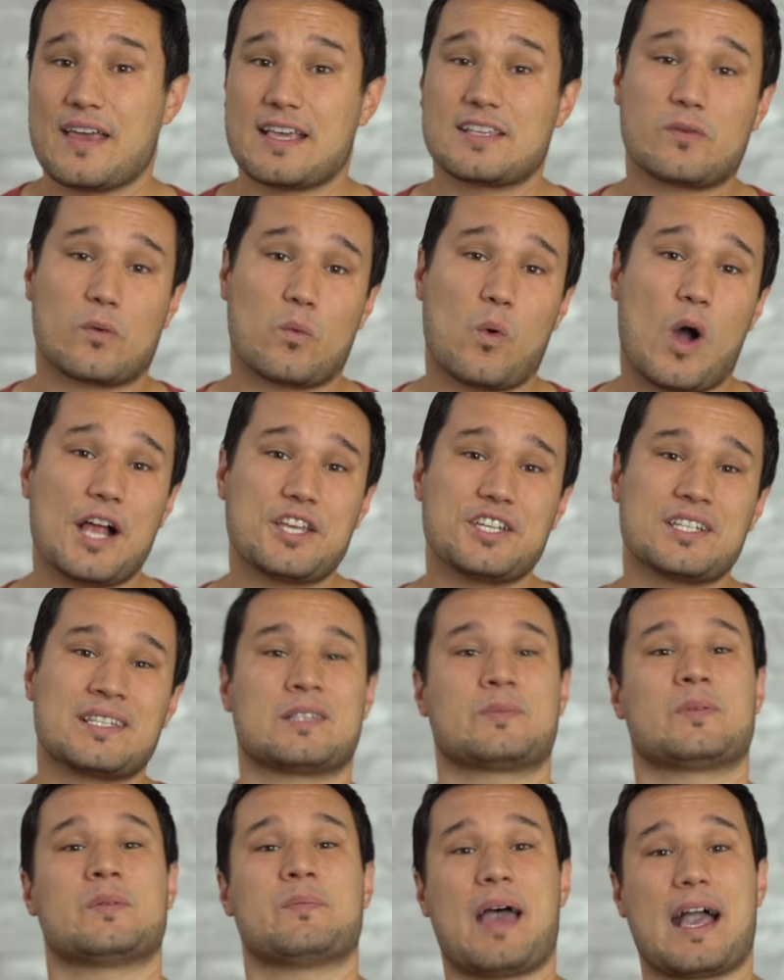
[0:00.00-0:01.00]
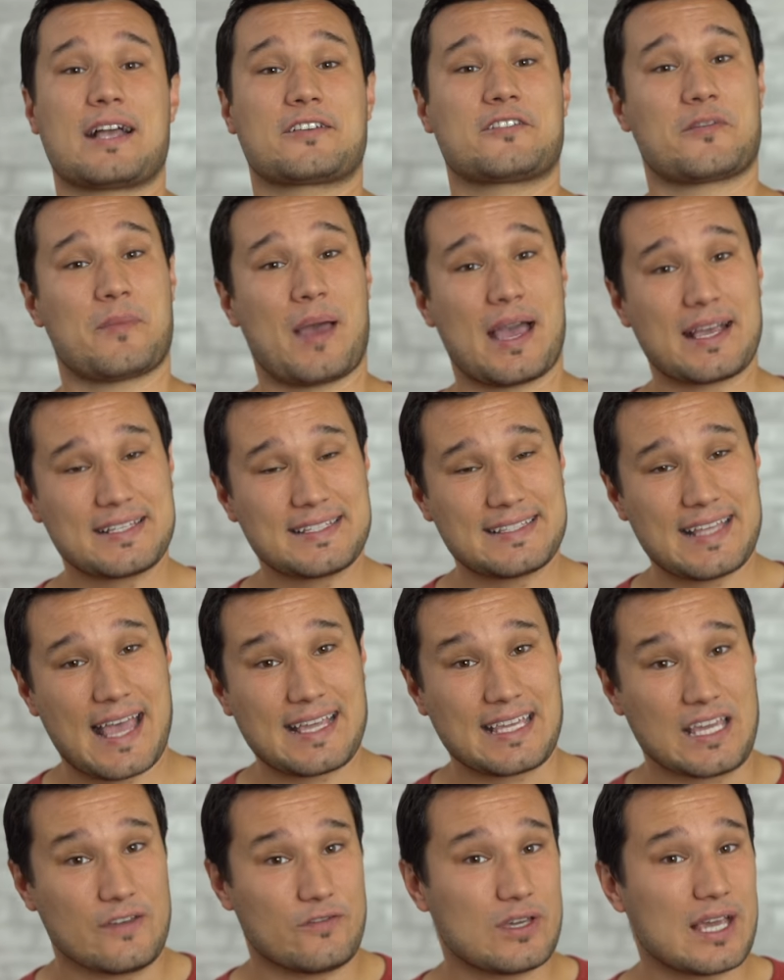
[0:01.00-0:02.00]
Thanks for watching. This has been Max with Max
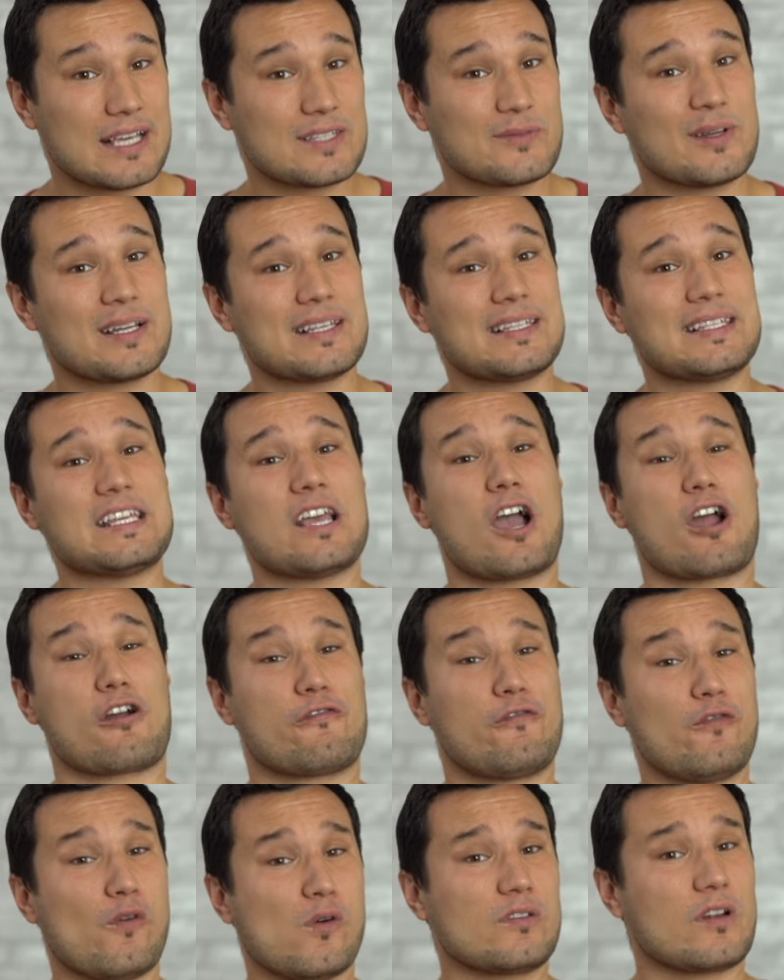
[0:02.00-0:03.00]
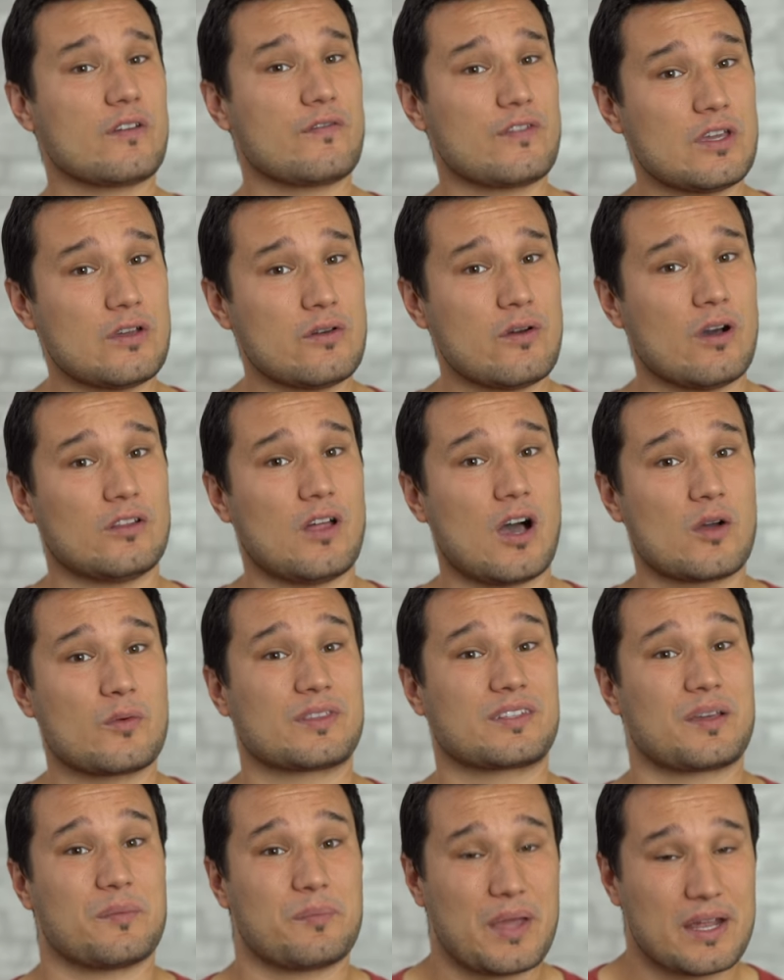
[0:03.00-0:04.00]
Tech. If you guys want to see our full review along
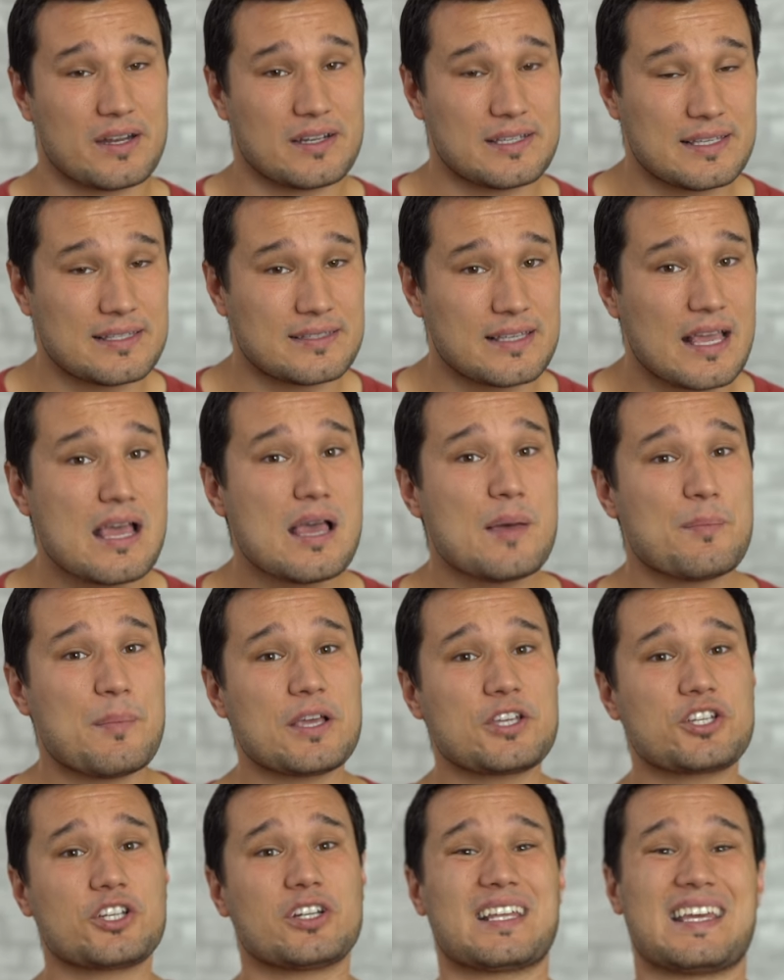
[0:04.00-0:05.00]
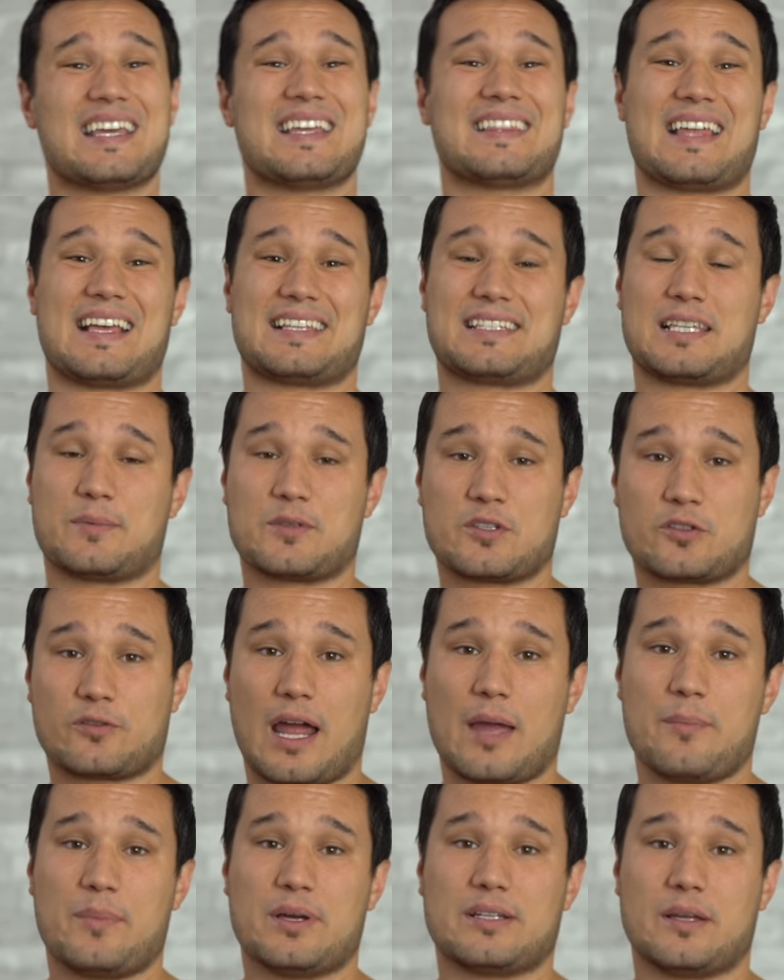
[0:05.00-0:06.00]
with comparisons, make sure to hit that
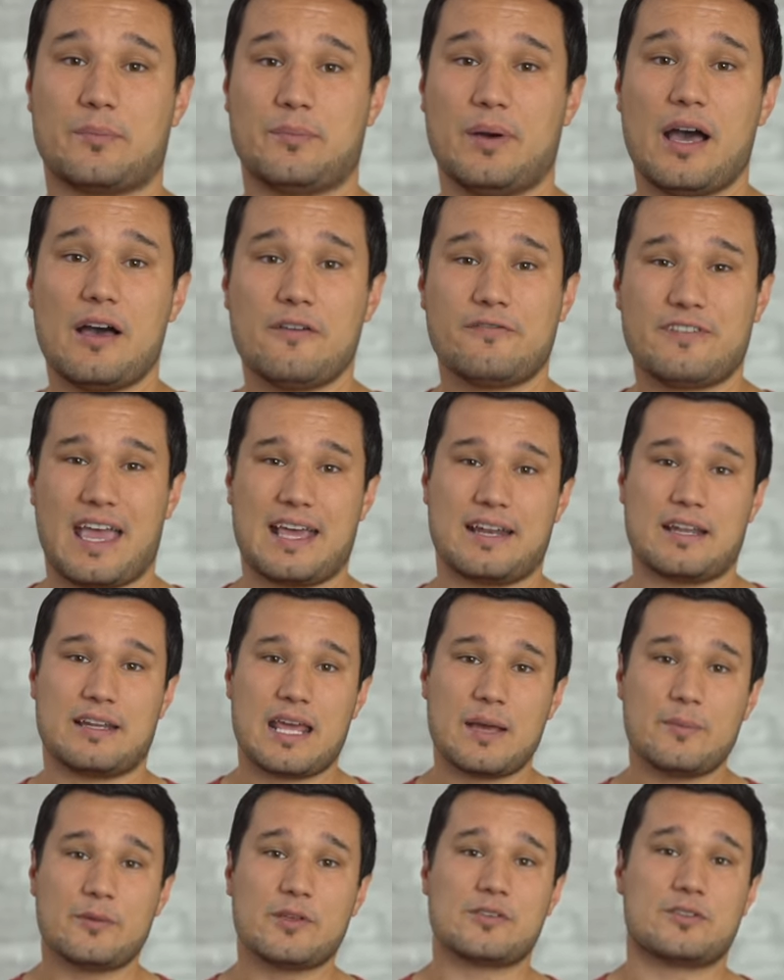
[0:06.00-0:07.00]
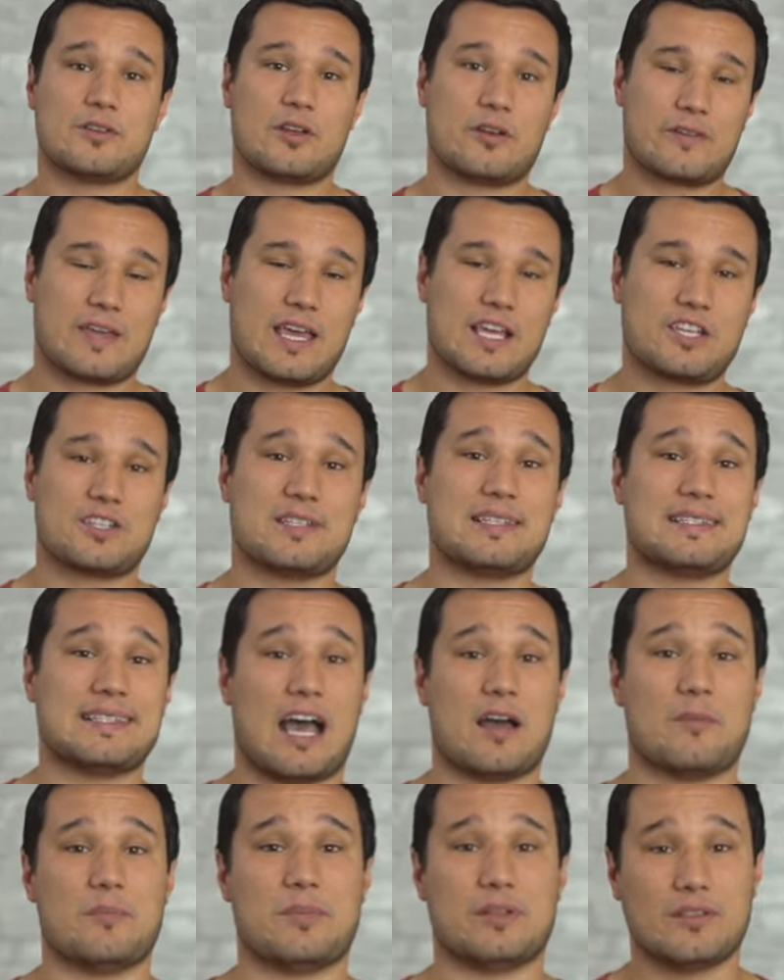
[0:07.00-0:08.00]
subscribe button above and enable those notifications
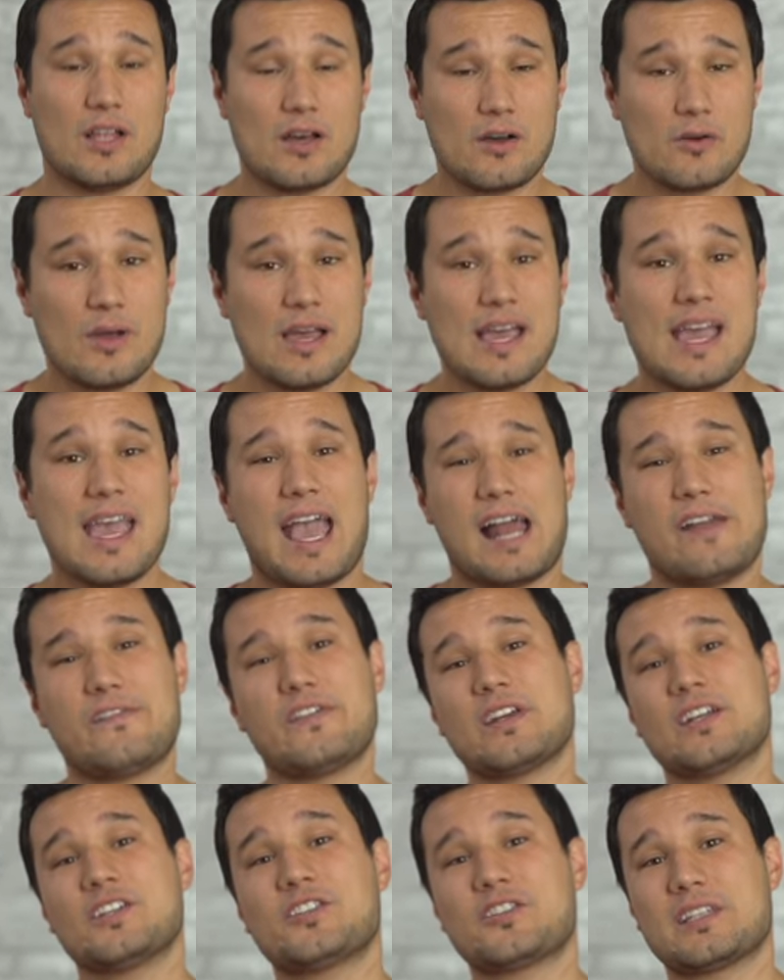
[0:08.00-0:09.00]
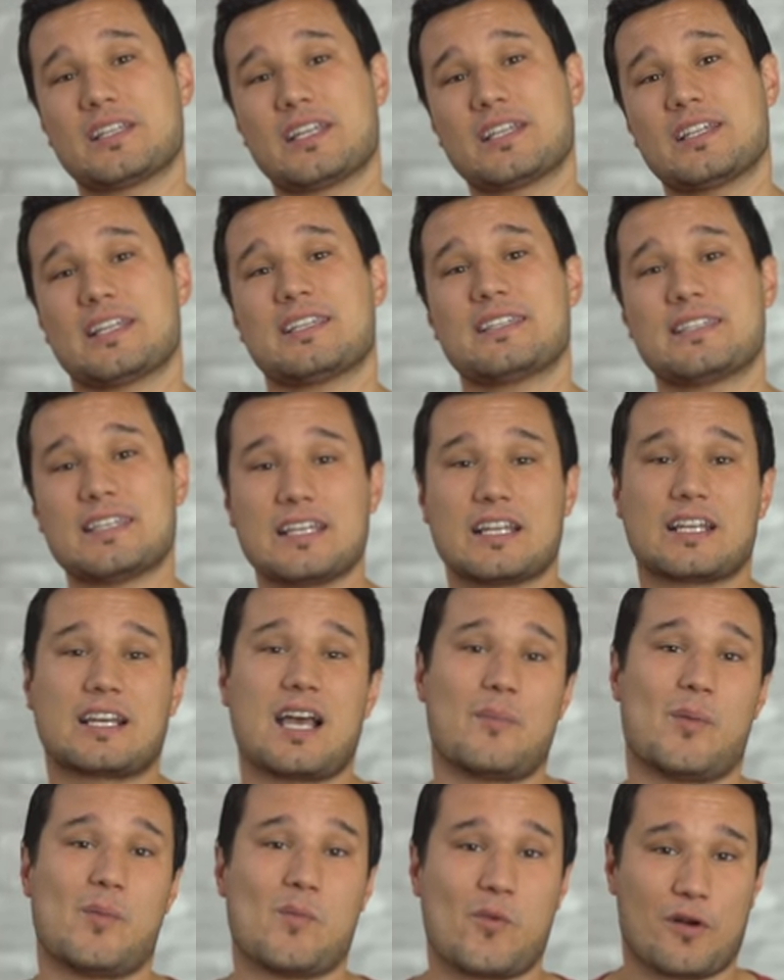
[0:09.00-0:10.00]
down below. And if you're interested in seeing a
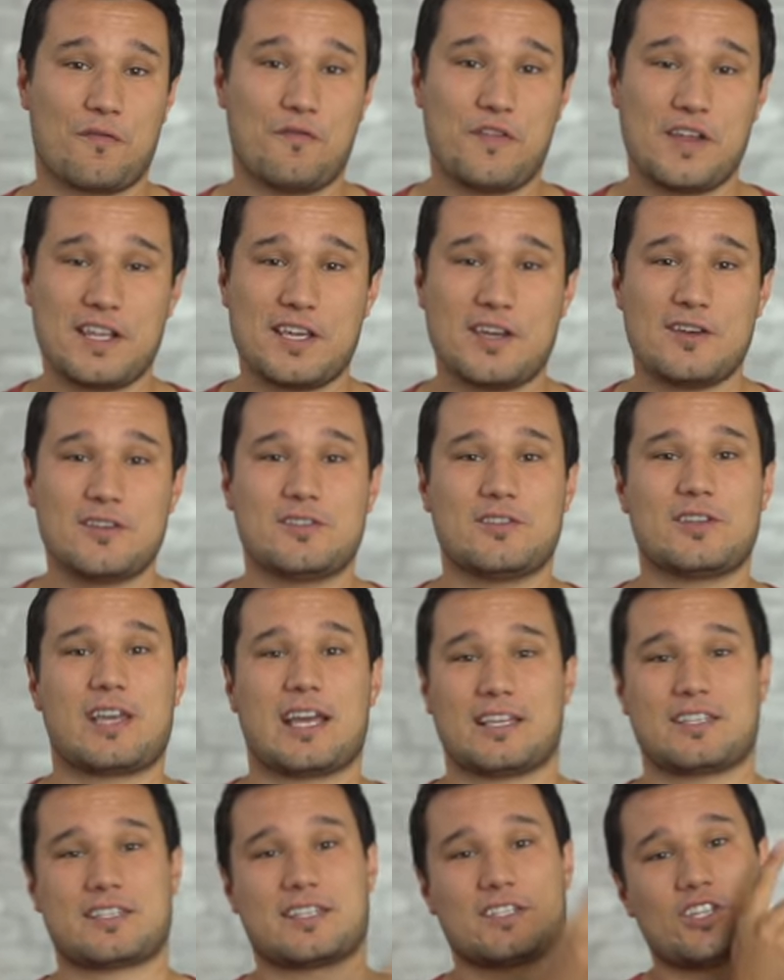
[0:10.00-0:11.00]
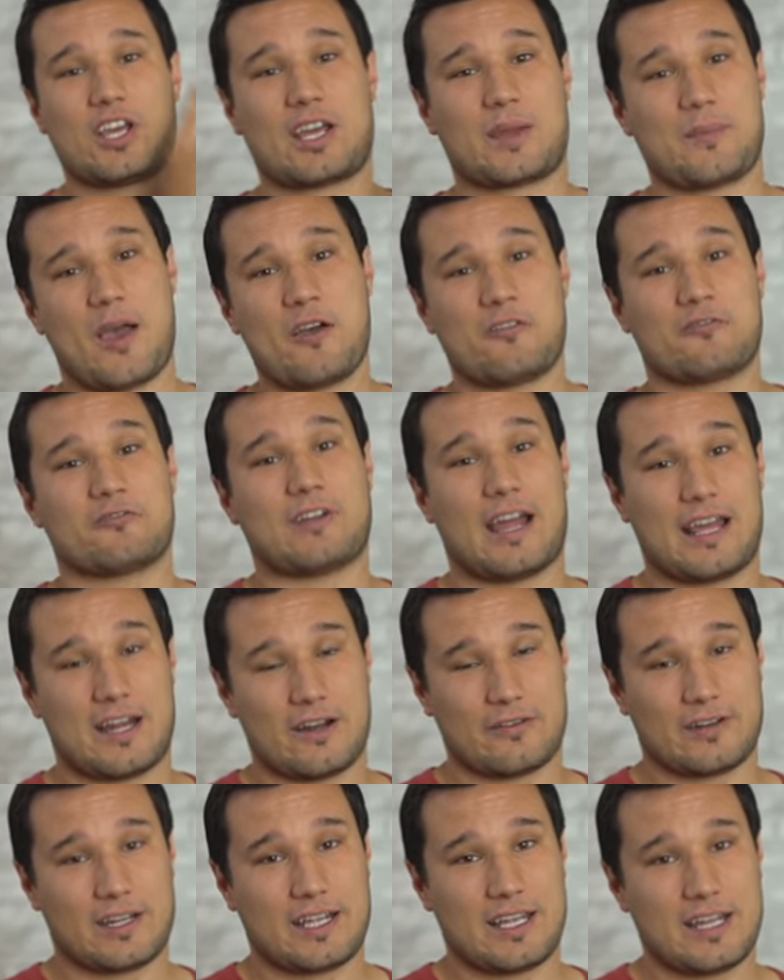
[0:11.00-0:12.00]
couple more videos, you guys can check them out right
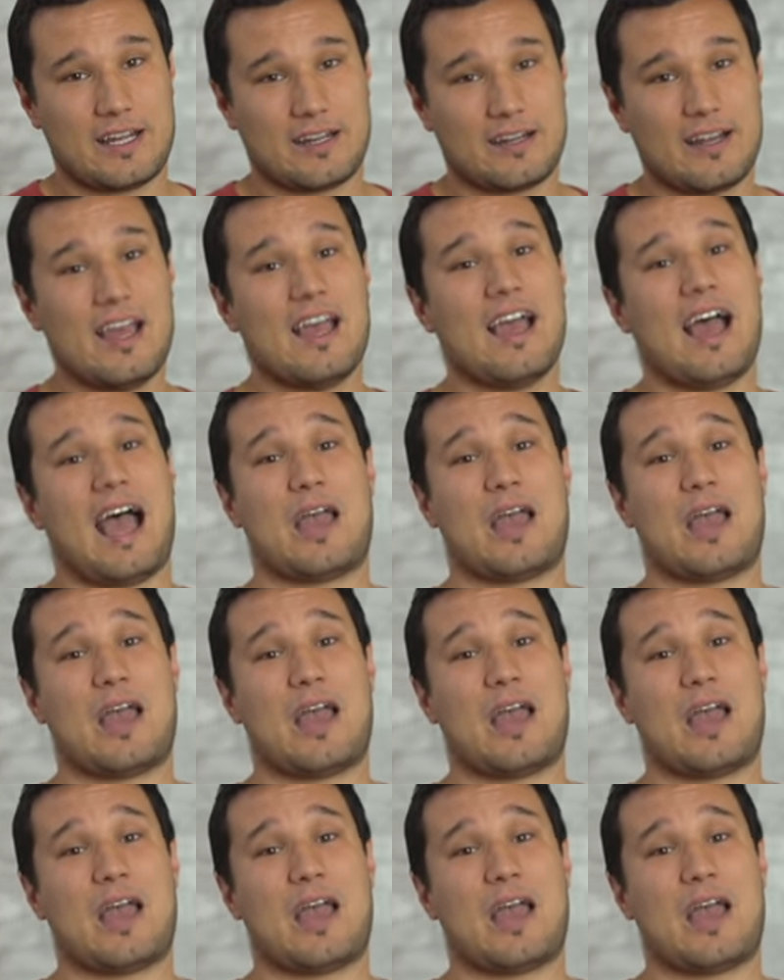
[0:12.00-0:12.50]
over here.